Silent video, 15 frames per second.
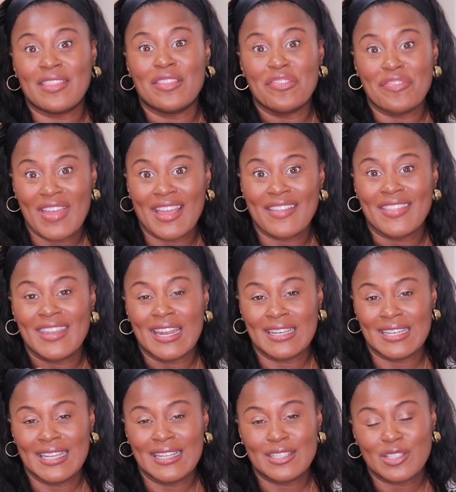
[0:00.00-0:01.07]
the fact that I
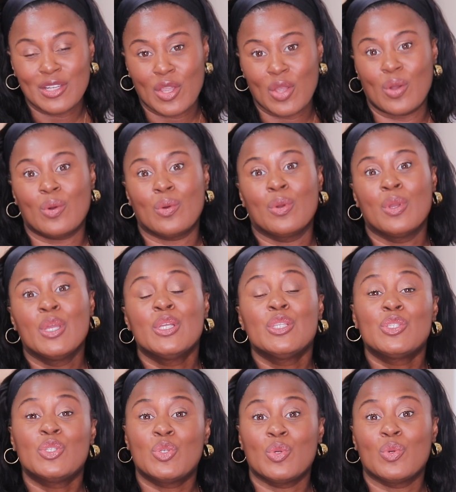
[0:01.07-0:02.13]
need to go
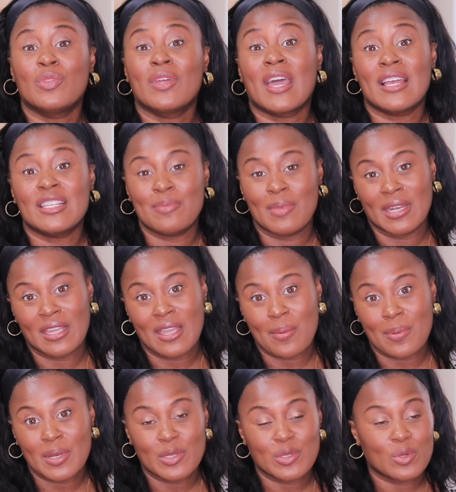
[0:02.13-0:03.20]
to the cosmetic
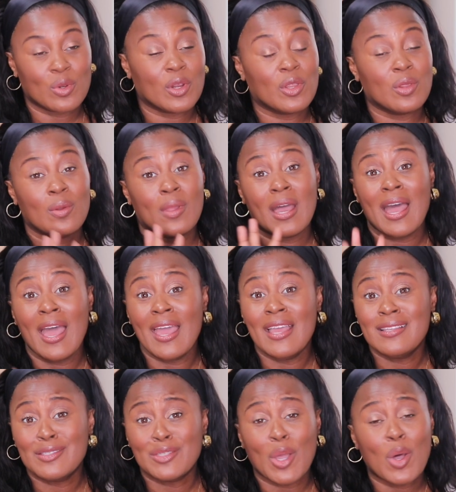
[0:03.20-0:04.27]
company store. You
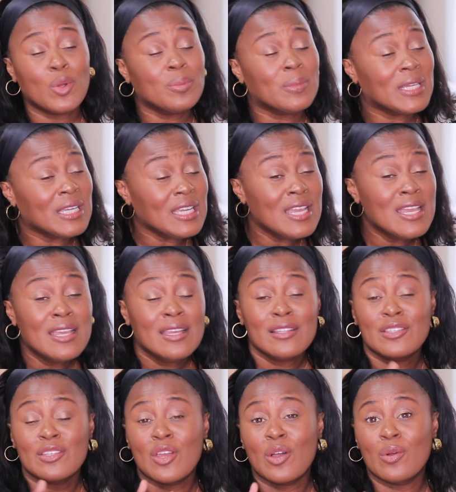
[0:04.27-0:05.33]
guys told me
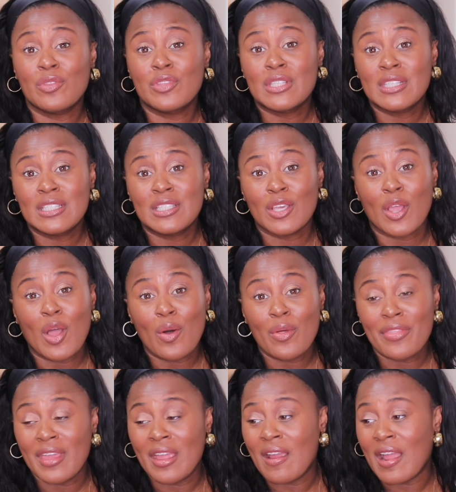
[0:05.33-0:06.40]
to go
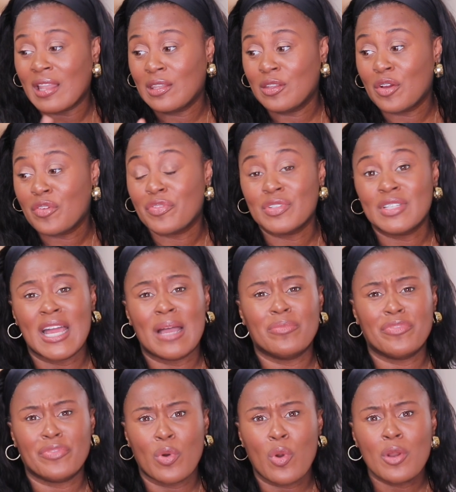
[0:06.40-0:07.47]
there and look for Tom
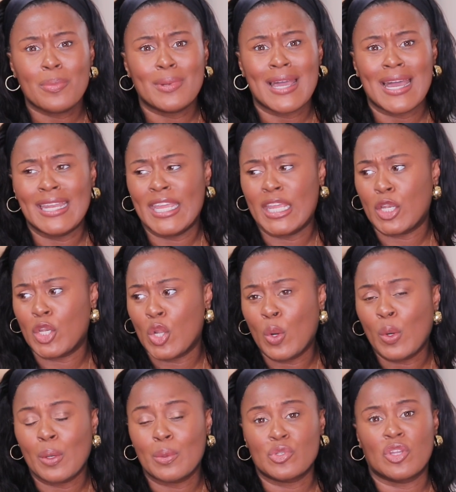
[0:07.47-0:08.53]
Ford, but I didn't
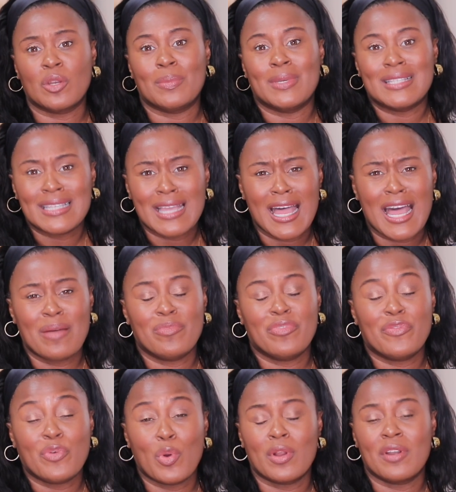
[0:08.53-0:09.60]
know it was going to be Tom
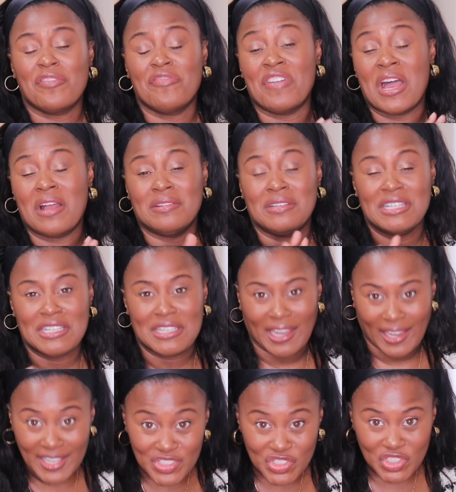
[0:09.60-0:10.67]
Ford
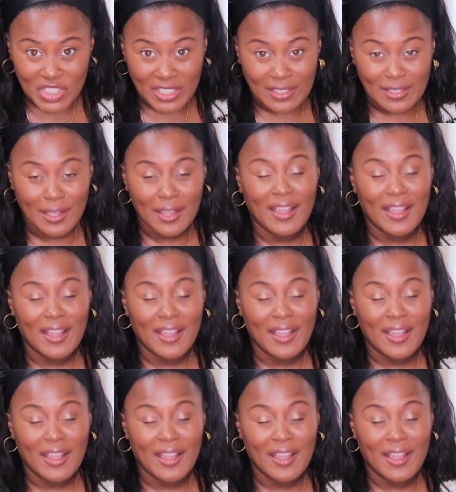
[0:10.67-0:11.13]
foundation.